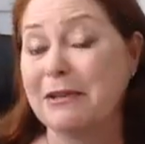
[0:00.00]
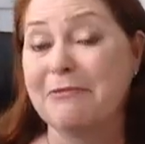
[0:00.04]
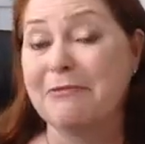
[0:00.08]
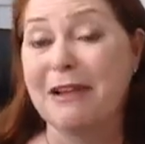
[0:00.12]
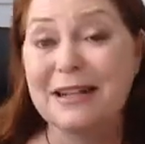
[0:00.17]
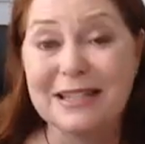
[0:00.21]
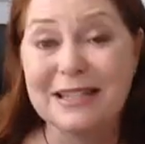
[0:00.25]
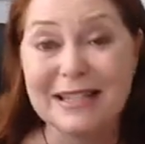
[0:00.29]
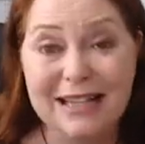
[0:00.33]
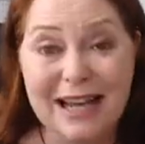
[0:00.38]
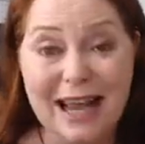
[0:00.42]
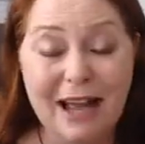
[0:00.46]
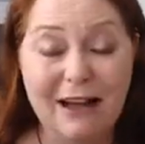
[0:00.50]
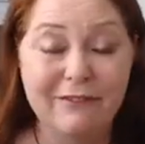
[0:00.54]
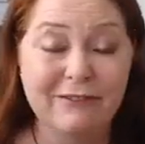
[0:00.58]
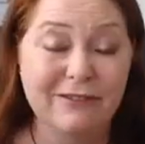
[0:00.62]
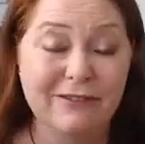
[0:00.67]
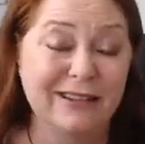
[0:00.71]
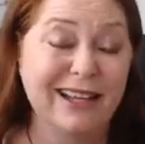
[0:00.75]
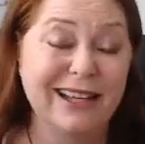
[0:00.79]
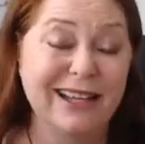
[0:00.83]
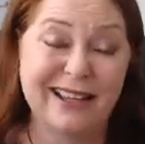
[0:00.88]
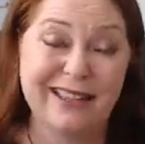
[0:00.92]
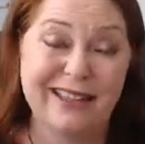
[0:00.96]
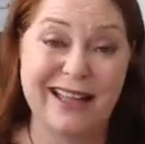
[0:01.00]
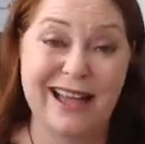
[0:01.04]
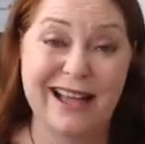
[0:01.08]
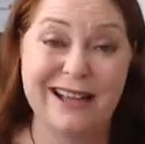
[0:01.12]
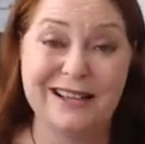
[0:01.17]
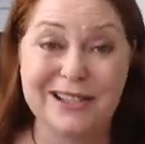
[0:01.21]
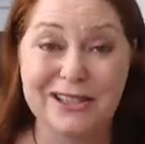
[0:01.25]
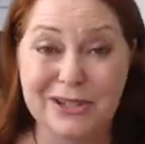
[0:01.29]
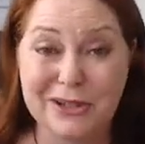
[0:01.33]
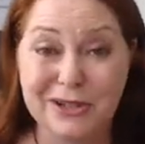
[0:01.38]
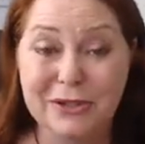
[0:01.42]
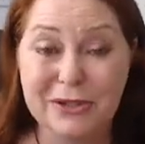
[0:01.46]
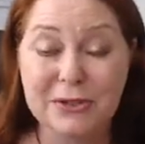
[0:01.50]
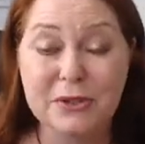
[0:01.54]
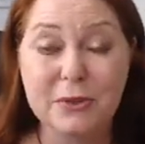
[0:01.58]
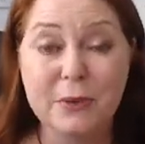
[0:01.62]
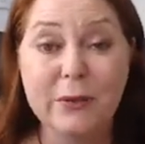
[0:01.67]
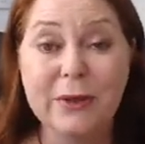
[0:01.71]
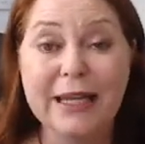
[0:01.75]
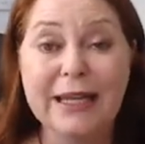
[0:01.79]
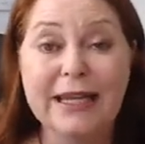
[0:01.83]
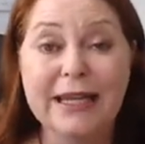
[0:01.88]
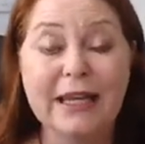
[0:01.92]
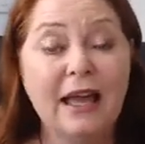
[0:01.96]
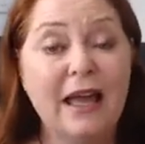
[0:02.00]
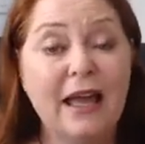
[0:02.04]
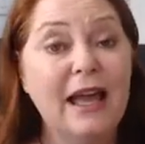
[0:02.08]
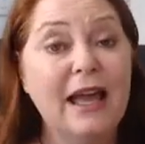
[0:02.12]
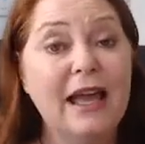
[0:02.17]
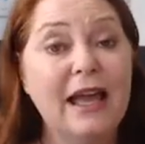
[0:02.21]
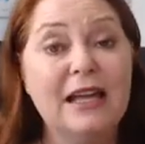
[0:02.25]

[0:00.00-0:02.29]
rented out for like $1,000 a week.